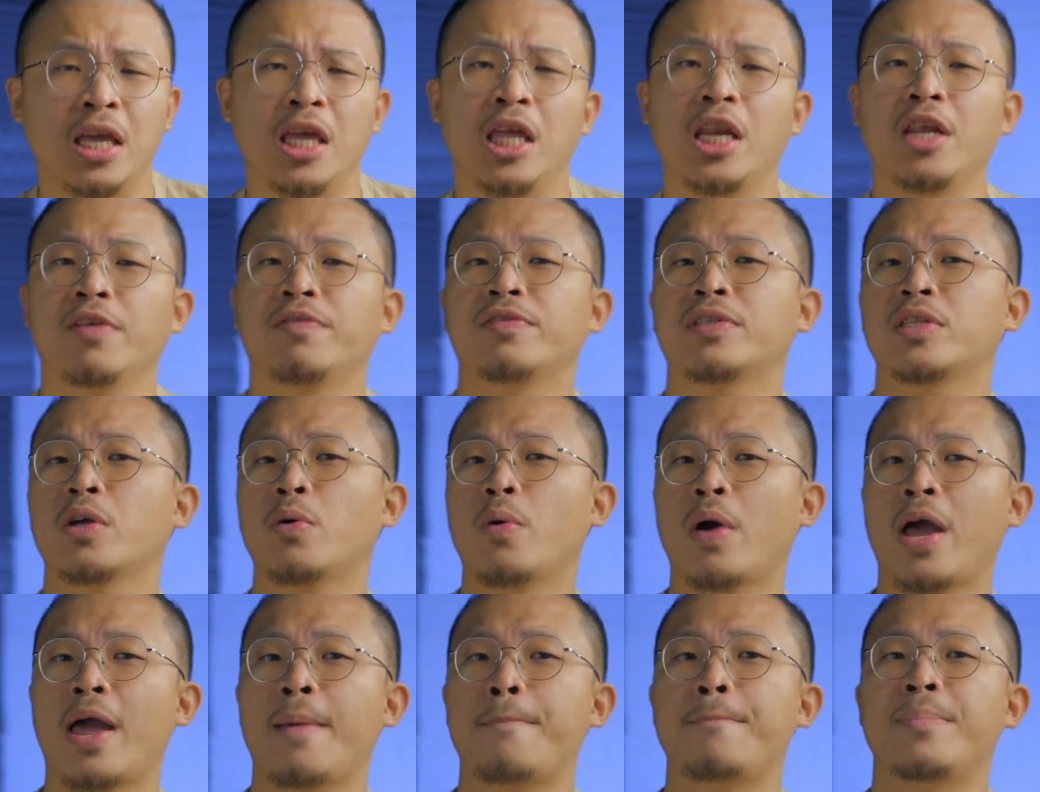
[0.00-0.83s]
If so
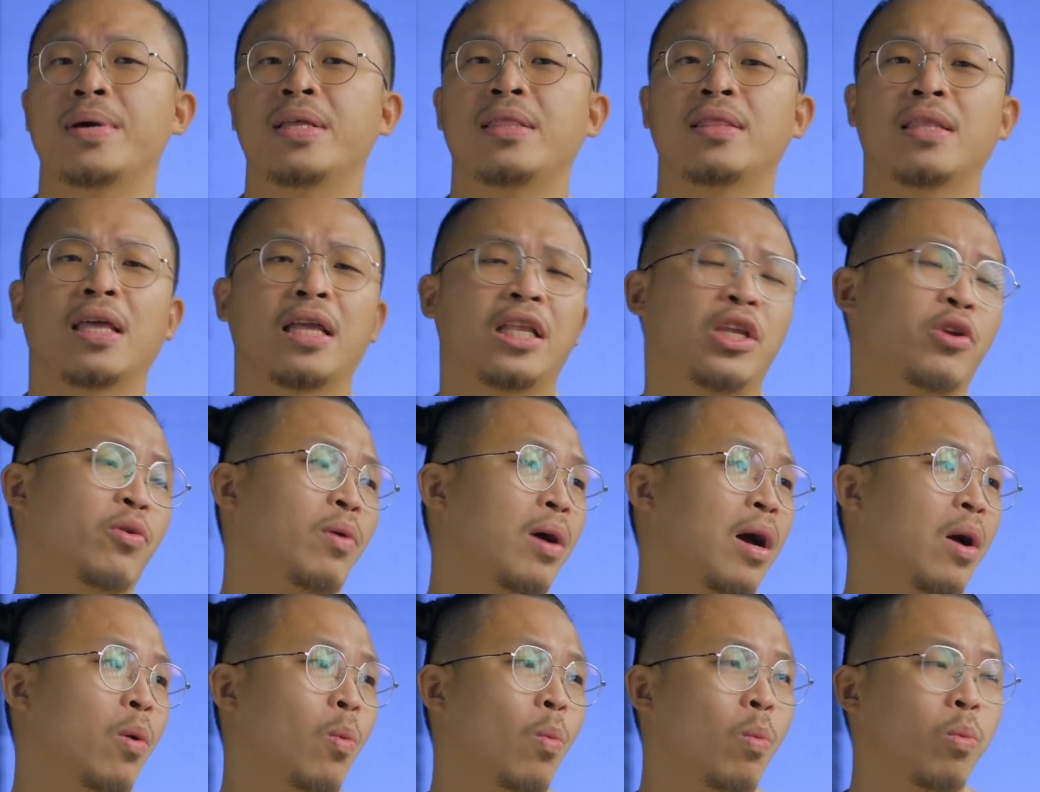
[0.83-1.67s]
happen that you
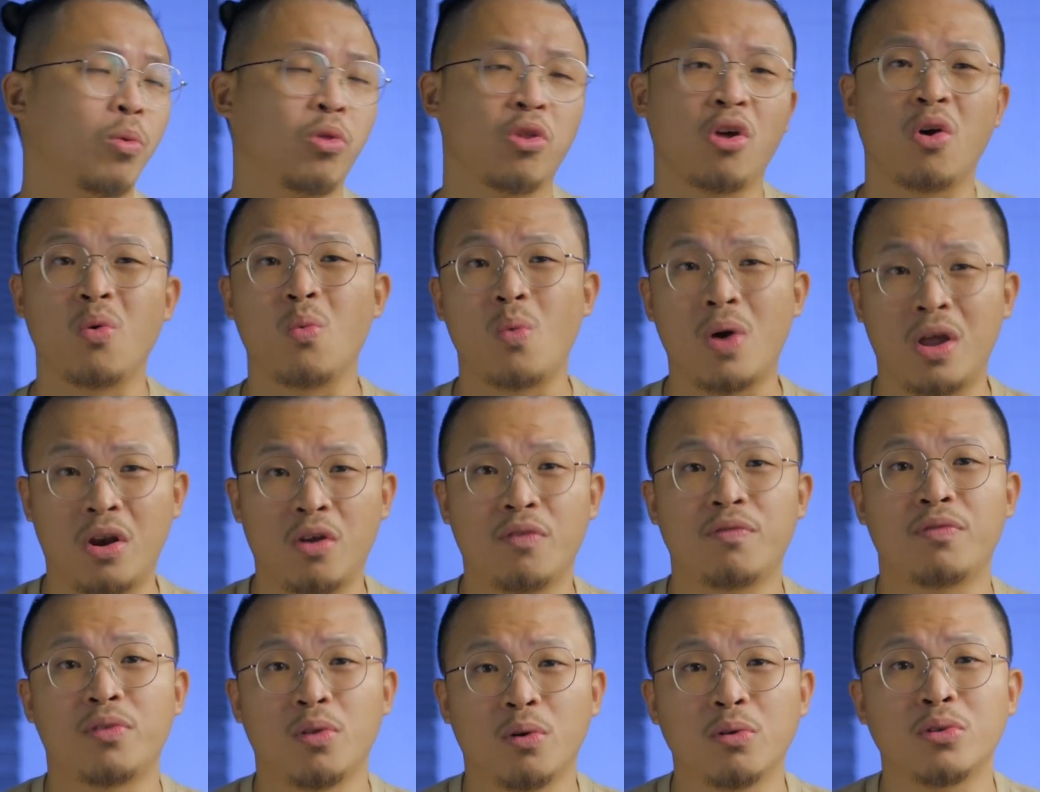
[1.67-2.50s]
are not one
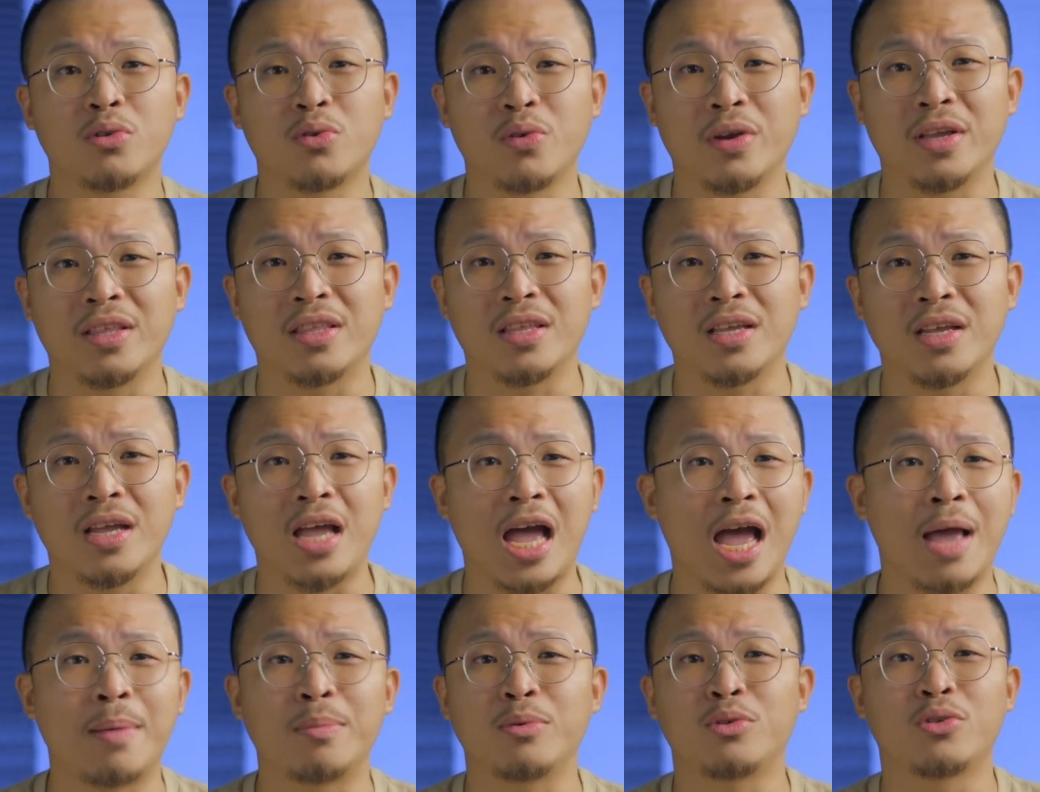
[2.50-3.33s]
of those creators,
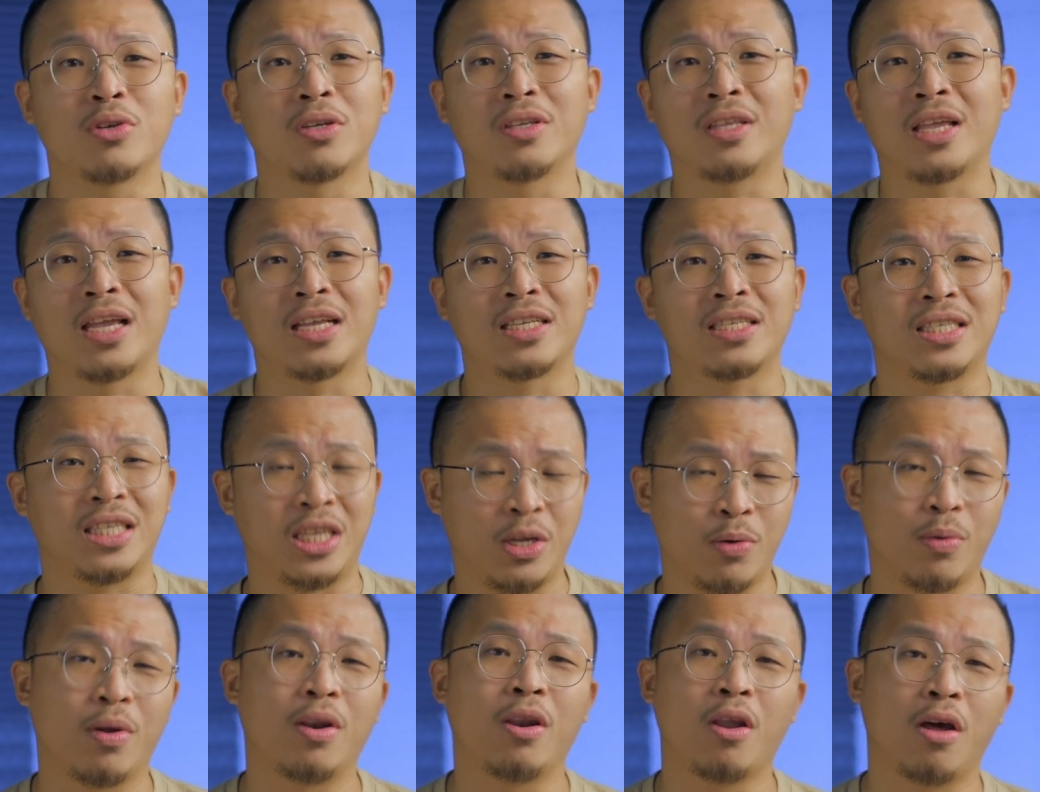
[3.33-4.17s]
I'm sure there are
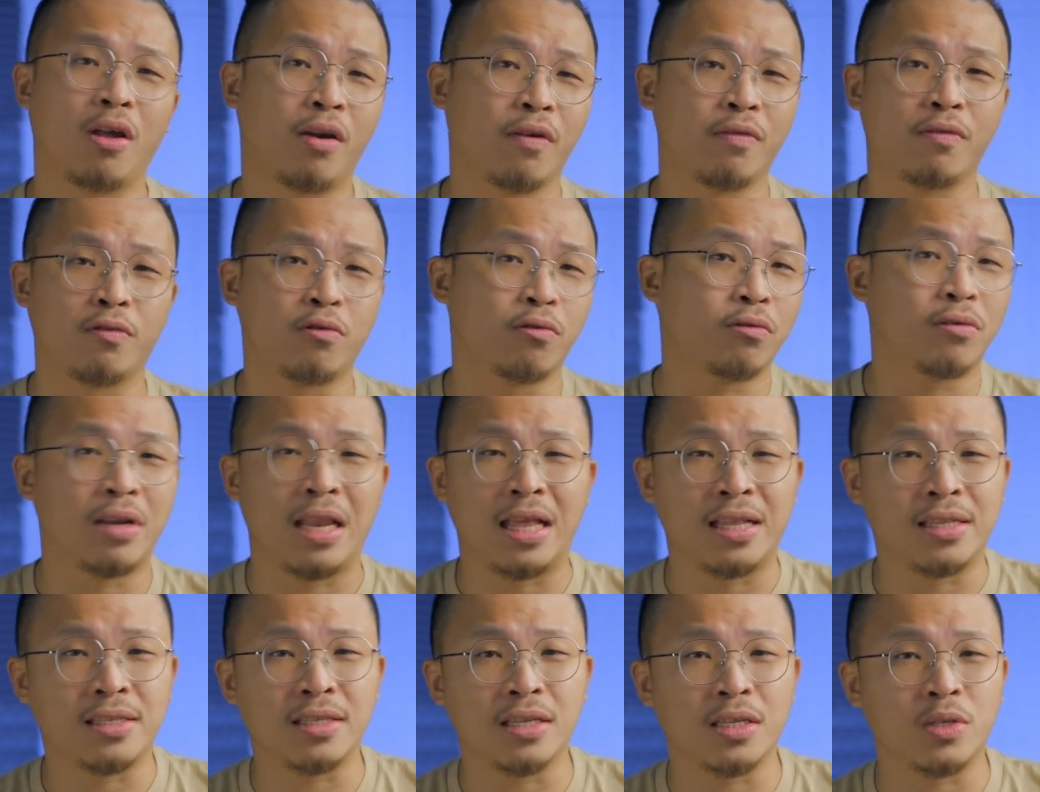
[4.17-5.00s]
still a lot of good
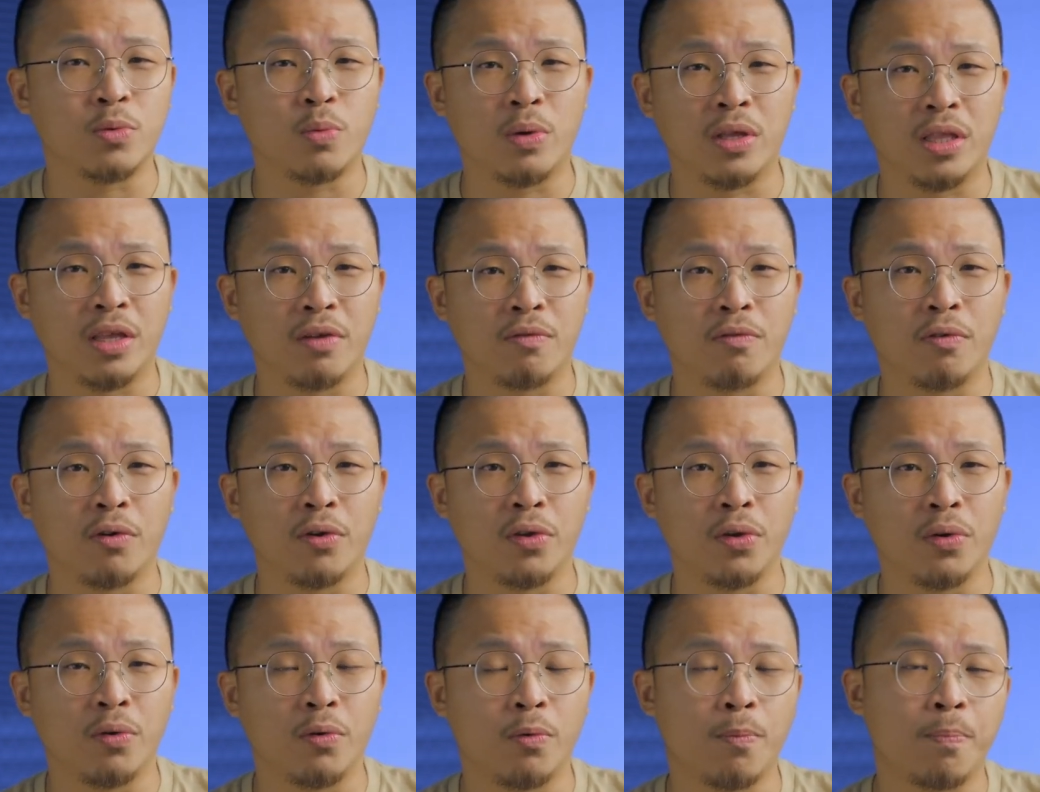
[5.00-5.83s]
lenses waiting for
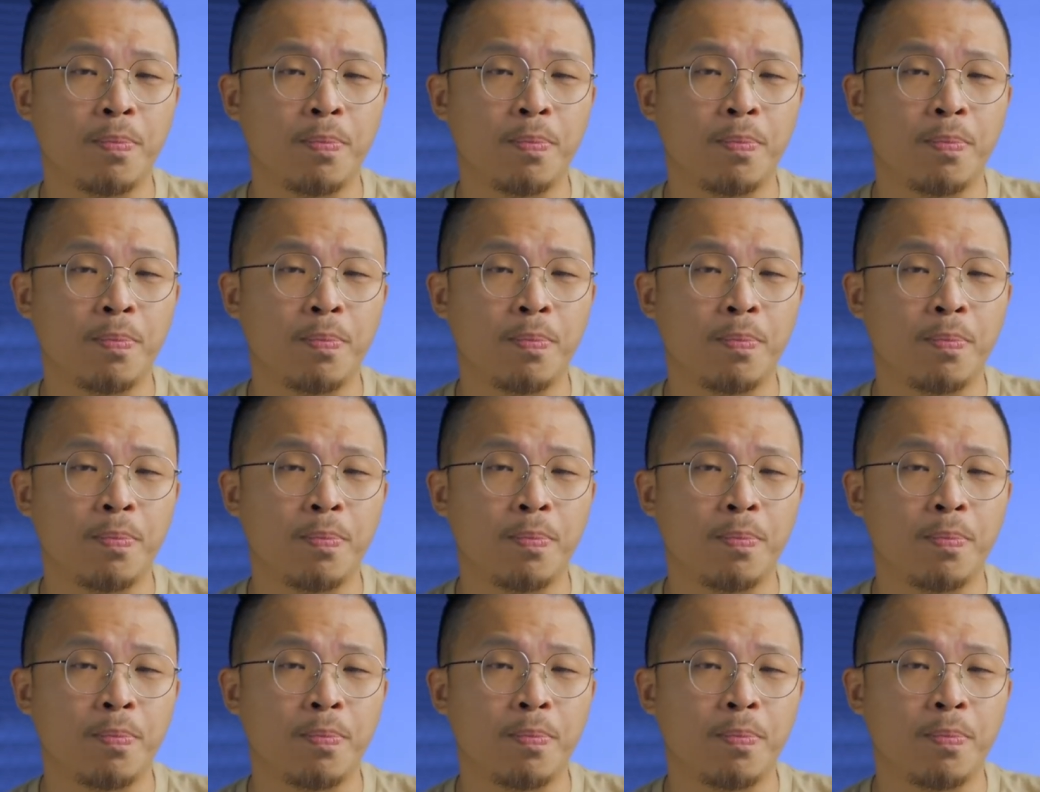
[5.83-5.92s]
you.